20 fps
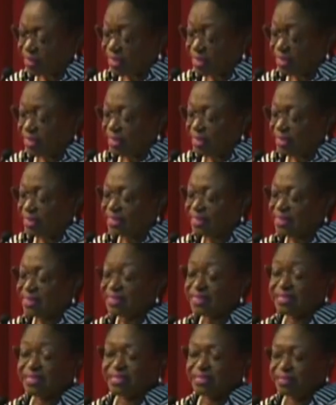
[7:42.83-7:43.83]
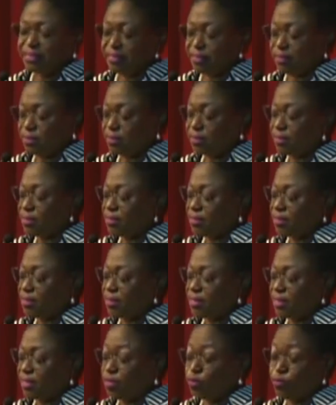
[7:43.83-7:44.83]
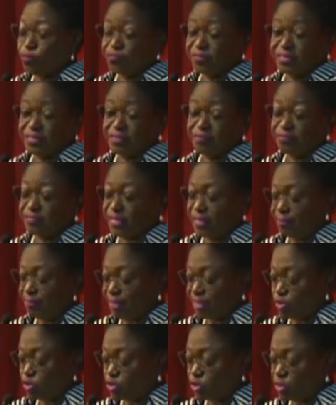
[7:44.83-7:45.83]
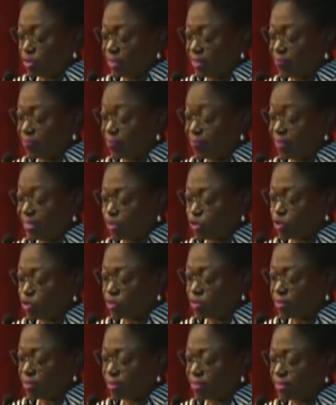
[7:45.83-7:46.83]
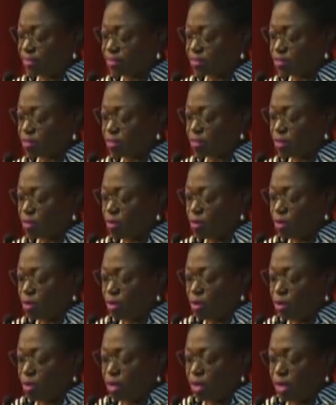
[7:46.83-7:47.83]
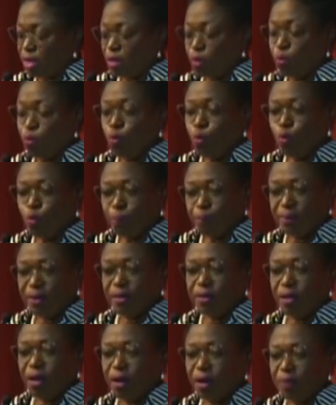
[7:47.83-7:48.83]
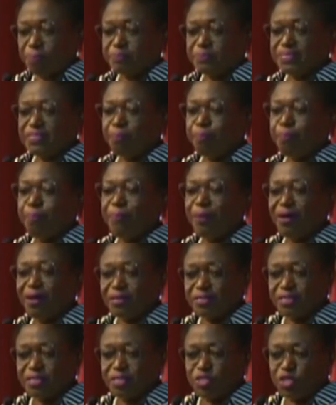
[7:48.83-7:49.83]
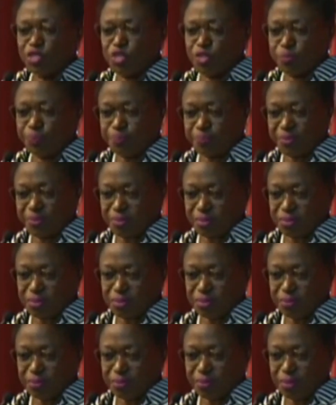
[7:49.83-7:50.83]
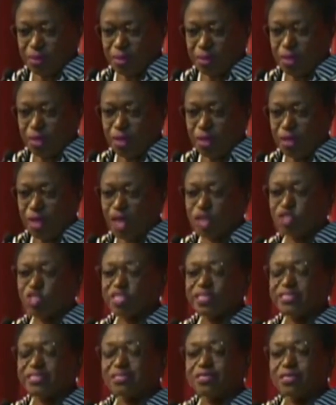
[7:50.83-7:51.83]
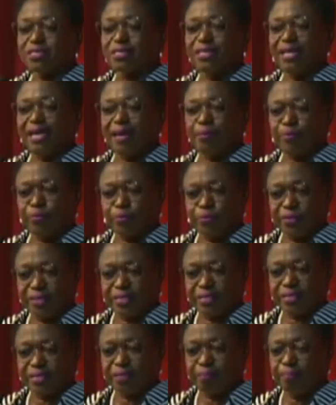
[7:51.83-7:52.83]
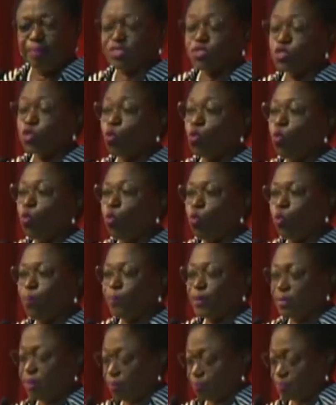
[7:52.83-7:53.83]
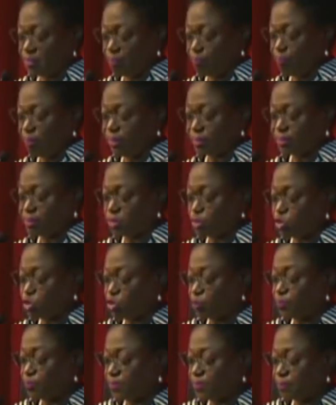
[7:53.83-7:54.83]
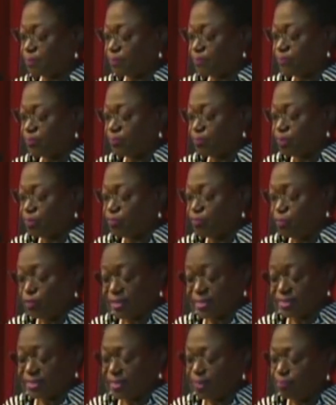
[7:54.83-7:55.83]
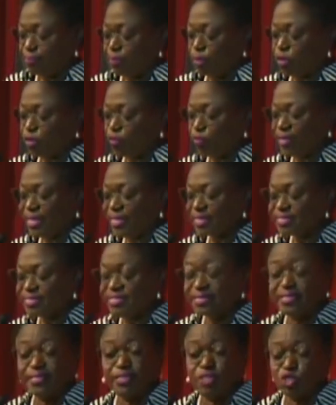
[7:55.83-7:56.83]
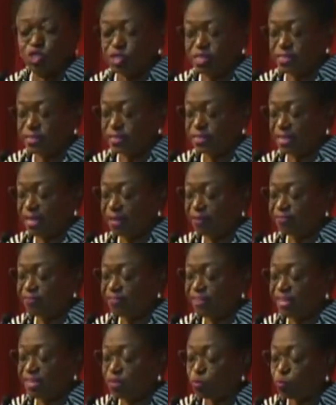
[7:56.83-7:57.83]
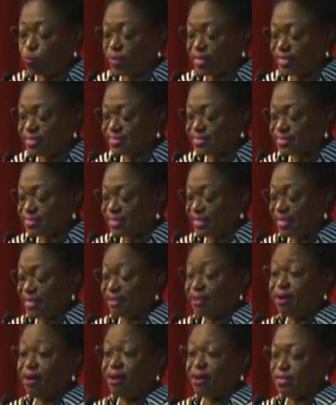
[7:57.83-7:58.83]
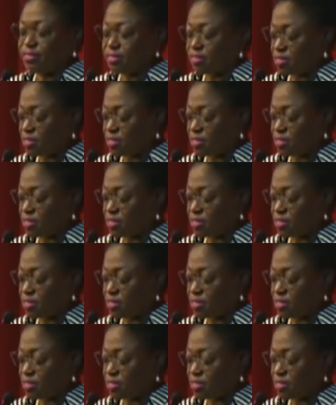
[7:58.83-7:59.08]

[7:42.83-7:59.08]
The third innovative dimension I will mention is open up to partnerships, not just to collaborate, but to open up to partnerships. For example, create synergies and find ways to enhance